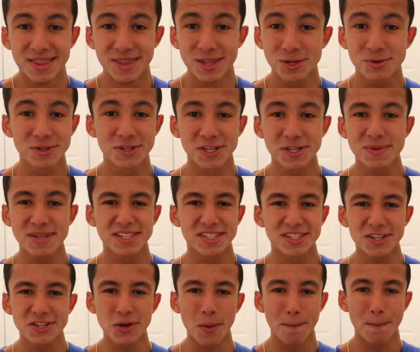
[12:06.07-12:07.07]
this would just be
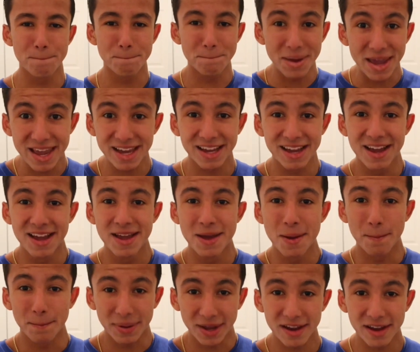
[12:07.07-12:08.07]
such a big
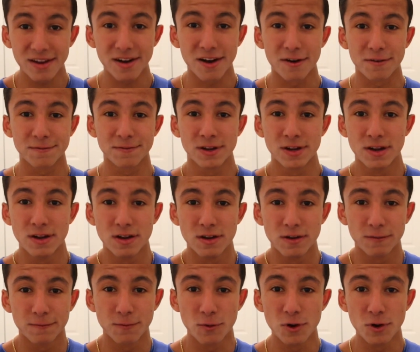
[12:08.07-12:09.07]
payoff
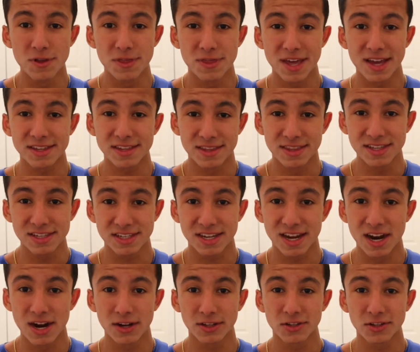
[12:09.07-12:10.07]
for this
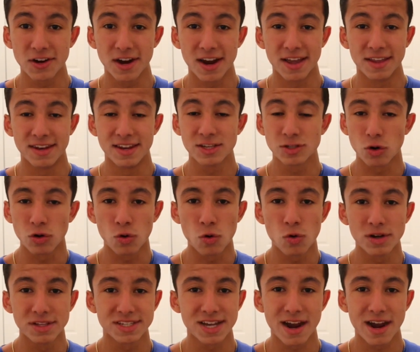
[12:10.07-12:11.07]
character and his
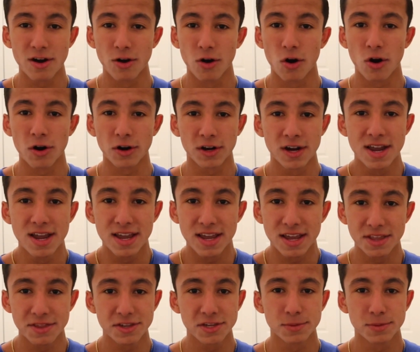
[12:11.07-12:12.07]
whole entire arc
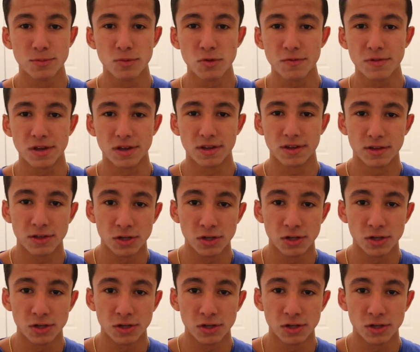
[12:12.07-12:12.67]
in this movie.